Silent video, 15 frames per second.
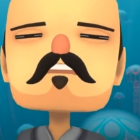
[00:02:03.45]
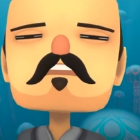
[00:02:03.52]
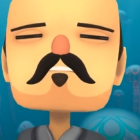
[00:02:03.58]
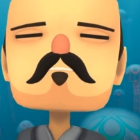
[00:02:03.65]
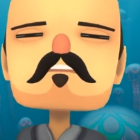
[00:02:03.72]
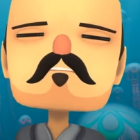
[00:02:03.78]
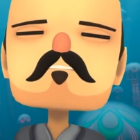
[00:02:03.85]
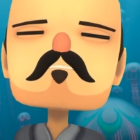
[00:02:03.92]
We
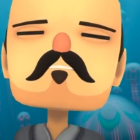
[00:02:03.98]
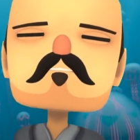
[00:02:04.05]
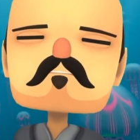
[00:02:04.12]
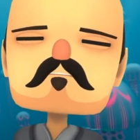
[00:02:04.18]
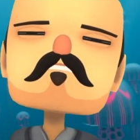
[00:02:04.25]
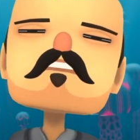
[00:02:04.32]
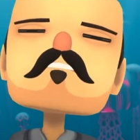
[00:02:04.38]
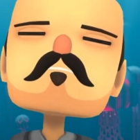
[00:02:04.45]
can
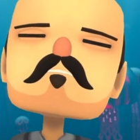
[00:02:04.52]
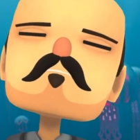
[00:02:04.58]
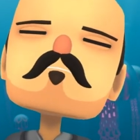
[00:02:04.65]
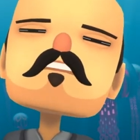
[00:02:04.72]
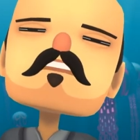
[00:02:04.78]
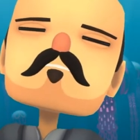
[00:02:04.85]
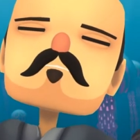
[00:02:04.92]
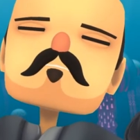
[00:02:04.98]
evolve
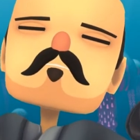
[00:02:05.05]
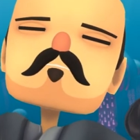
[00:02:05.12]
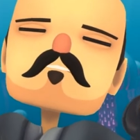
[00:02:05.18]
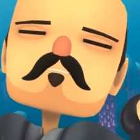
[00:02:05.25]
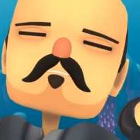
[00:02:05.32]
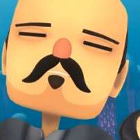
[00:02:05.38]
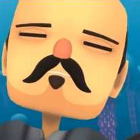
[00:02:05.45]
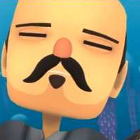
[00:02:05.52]

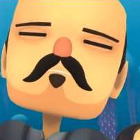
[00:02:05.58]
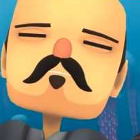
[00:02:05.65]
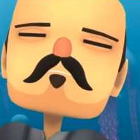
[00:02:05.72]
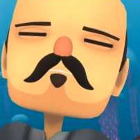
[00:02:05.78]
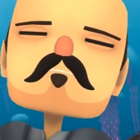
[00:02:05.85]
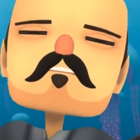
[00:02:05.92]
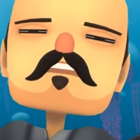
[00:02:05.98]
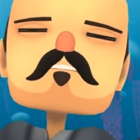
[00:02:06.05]
in here.
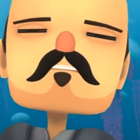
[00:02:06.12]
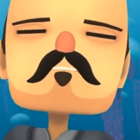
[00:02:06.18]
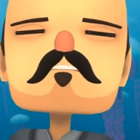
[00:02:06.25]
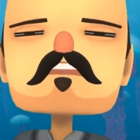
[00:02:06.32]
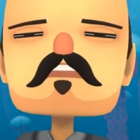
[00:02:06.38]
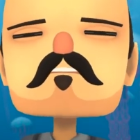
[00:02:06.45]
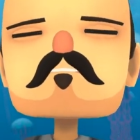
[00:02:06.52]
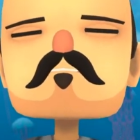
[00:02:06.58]

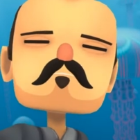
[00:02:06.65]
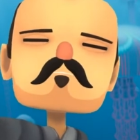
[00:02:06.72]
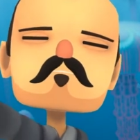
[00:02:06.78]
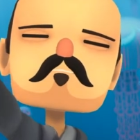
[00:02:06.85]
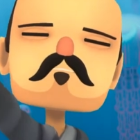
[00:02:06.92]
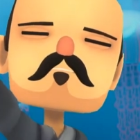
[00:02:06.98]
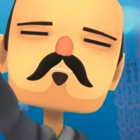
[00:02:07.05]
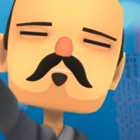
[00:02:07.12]
Thank
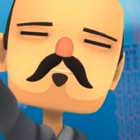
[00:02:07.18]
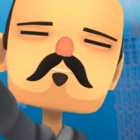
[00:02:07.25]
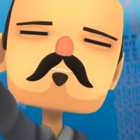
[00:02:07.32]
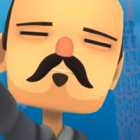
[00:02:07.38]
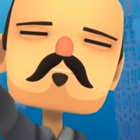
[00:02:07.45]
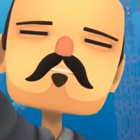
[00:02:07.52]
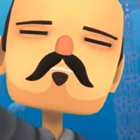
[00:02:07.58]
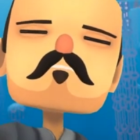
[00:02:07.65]
you for
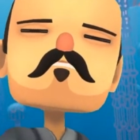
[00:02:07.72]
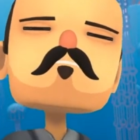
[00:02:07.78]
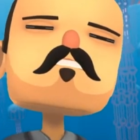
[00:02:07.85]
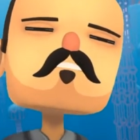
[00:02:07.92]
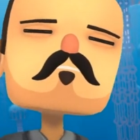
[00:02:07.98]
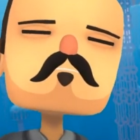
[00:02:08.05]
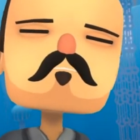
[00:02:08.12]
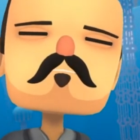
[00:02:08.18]
watching
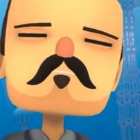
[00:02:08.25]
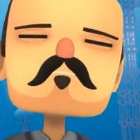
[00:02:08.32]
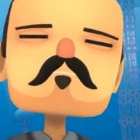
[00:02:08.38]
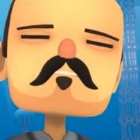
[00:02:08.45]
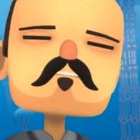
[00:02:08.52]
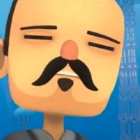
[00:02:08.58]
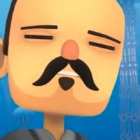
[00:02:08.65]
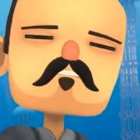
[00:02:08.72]
and
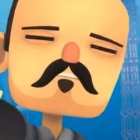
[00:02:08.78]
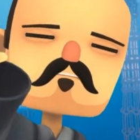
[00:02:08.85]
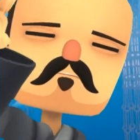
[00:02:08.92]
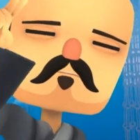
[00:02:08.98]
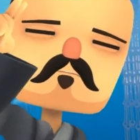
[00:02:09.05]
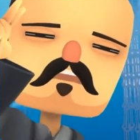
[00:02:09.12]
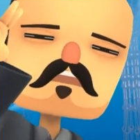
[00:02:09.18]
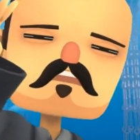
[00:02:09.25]
see you in
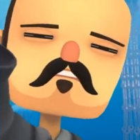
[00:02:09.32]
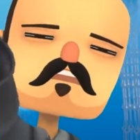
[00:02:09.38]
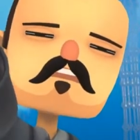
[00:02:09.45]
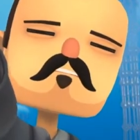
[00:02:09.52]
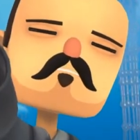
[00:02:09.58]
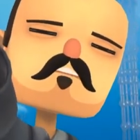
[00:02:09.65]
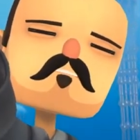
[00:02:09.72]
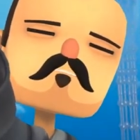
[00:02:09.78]
next video.